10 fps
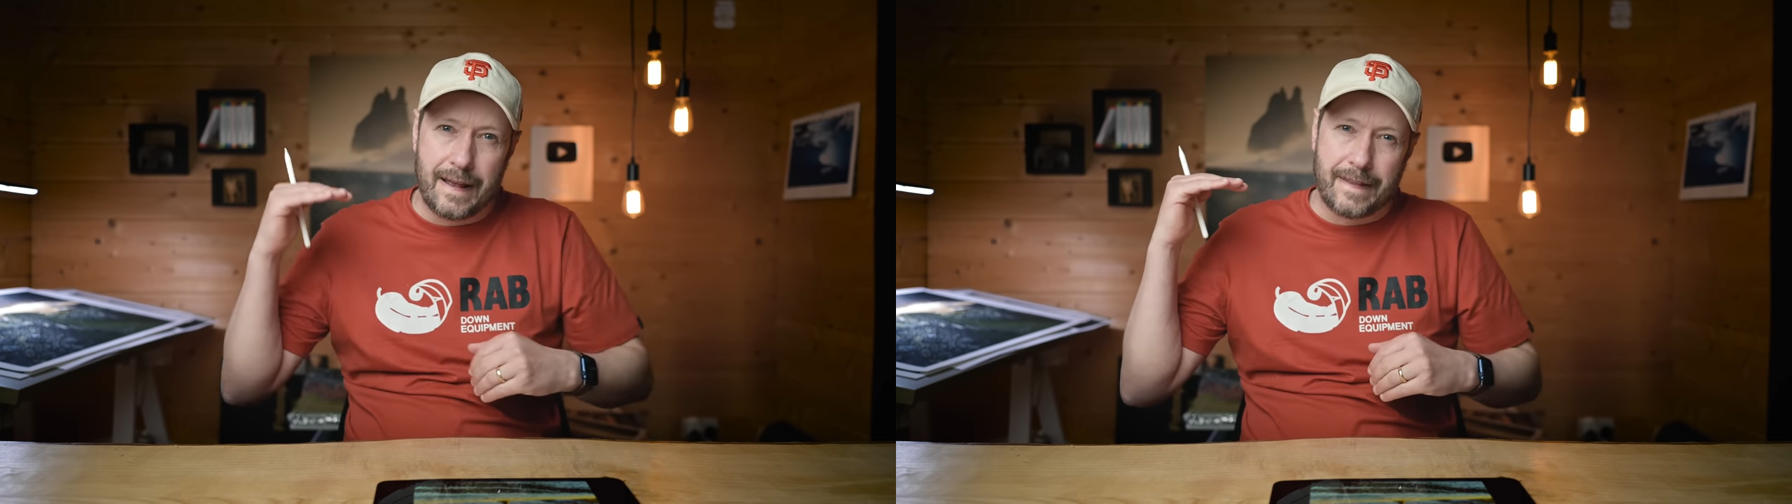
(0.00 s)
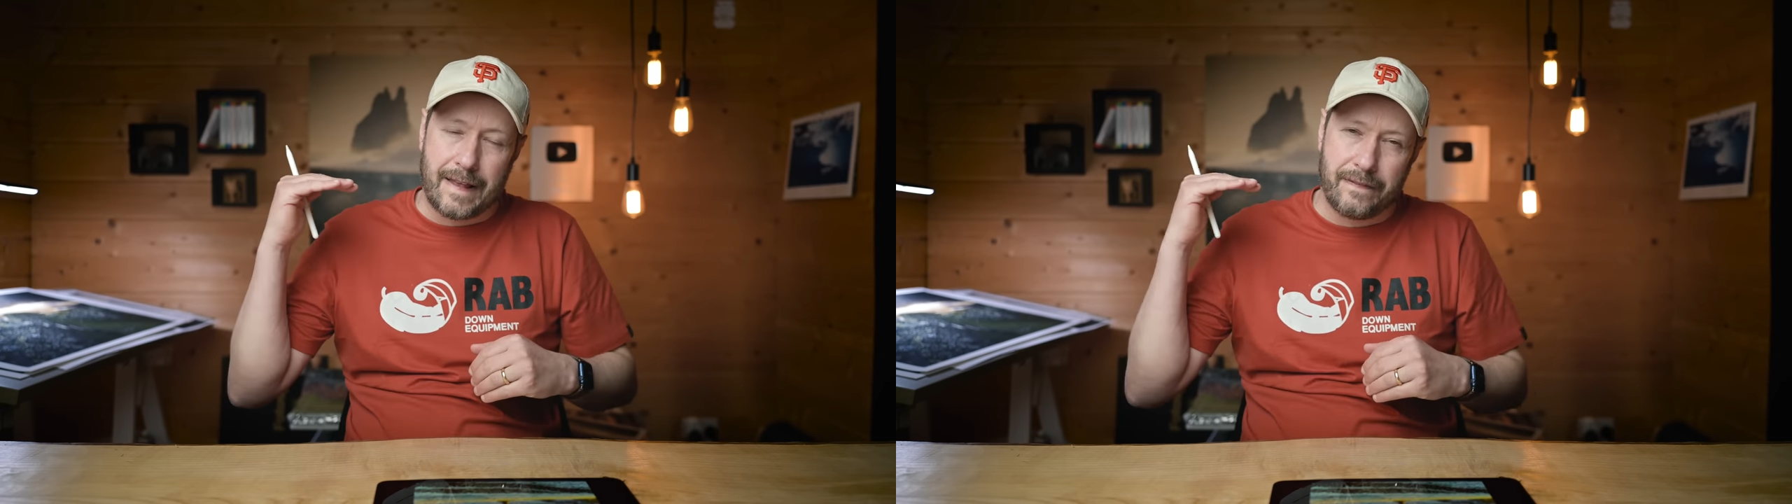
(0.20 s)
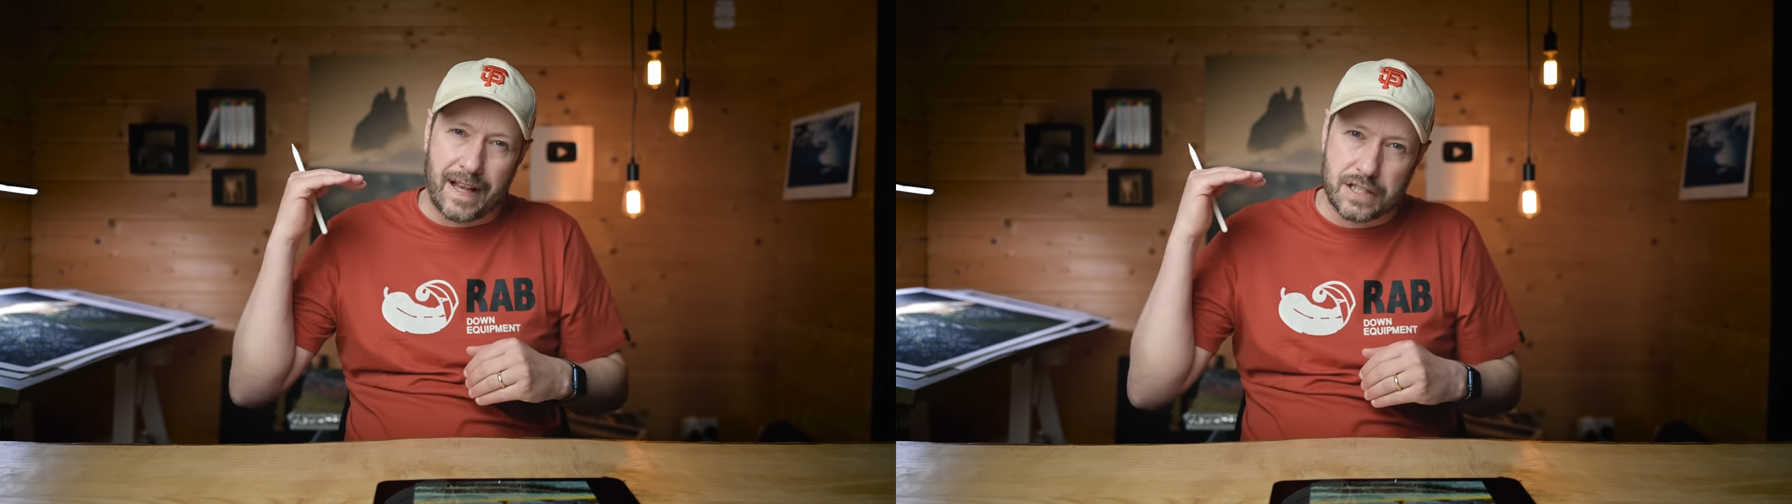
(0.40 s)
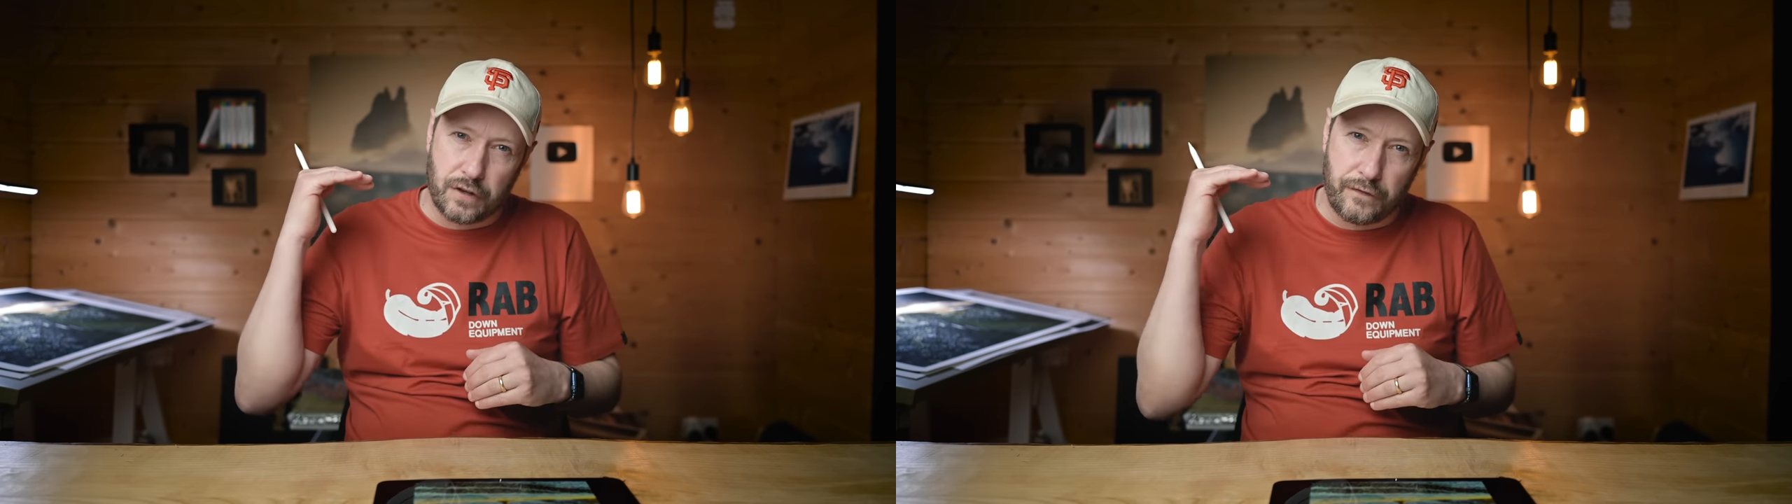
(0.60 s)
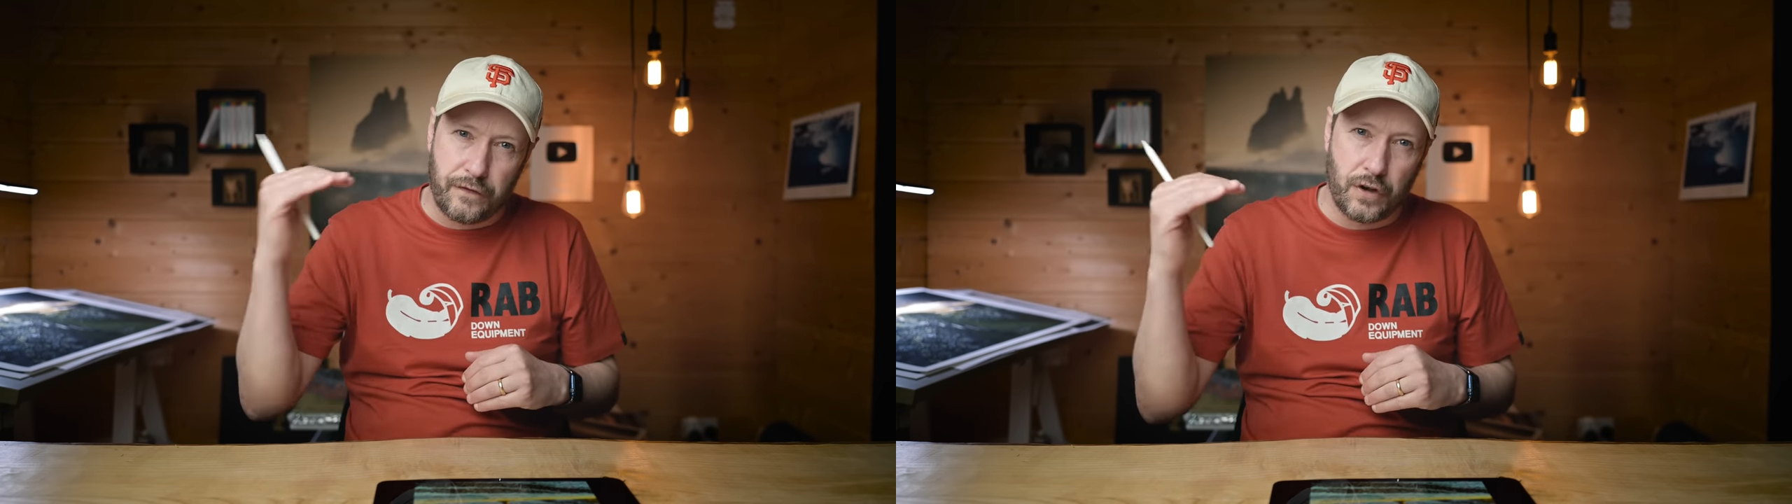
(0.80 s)
then that's
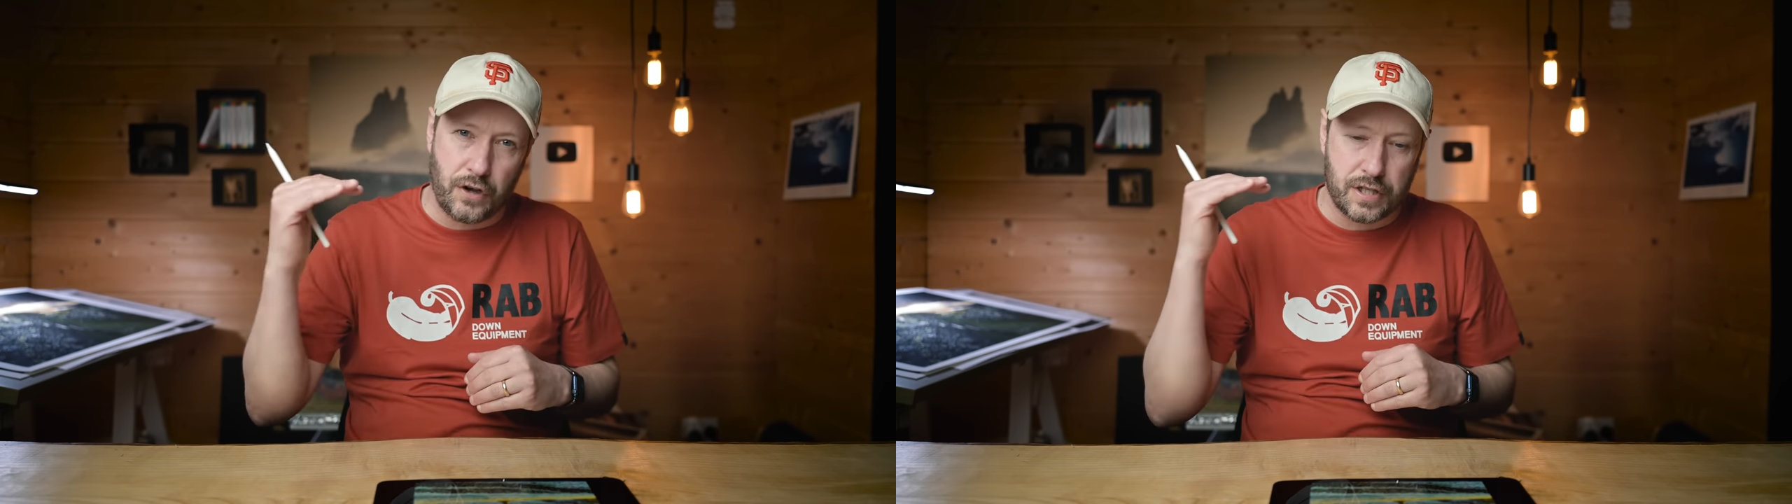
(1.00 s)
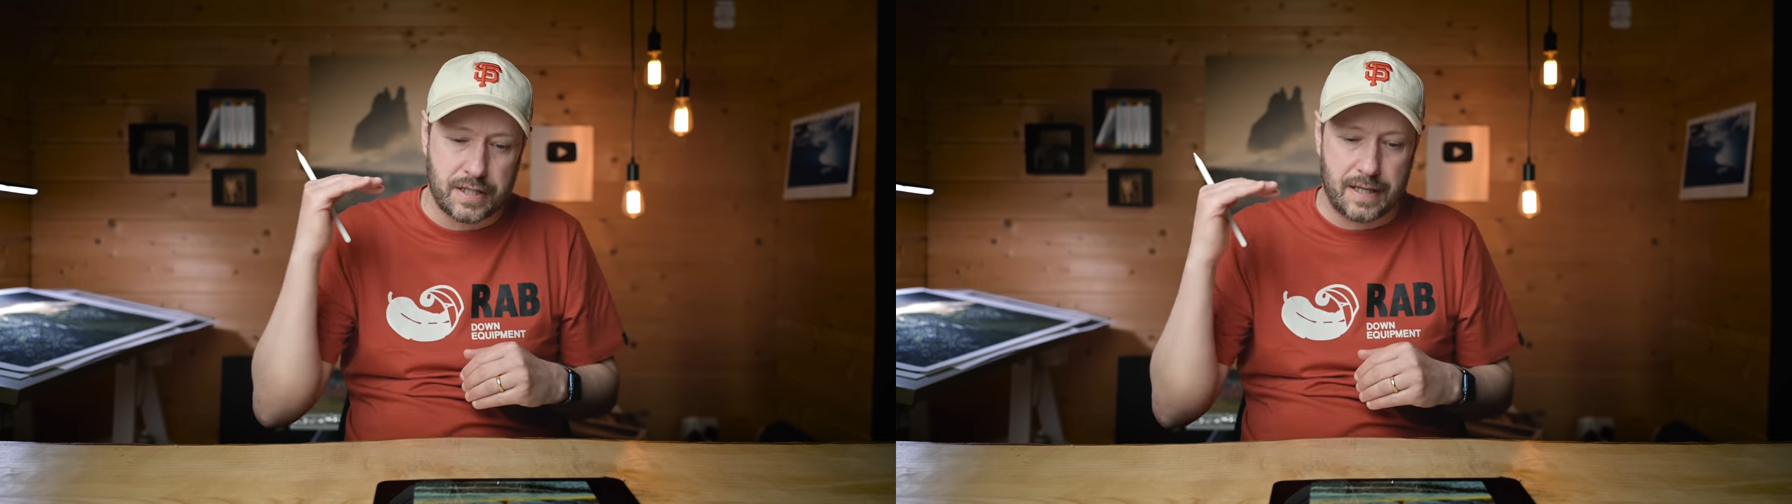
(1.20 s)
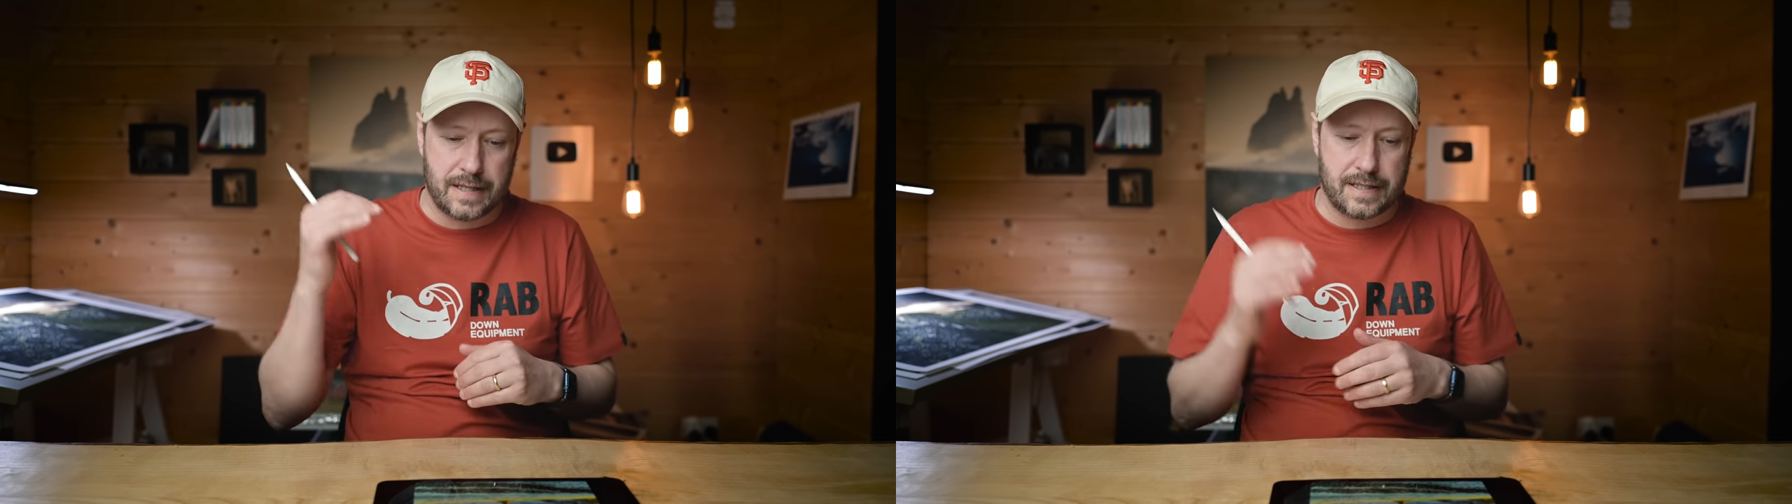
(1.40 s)
the first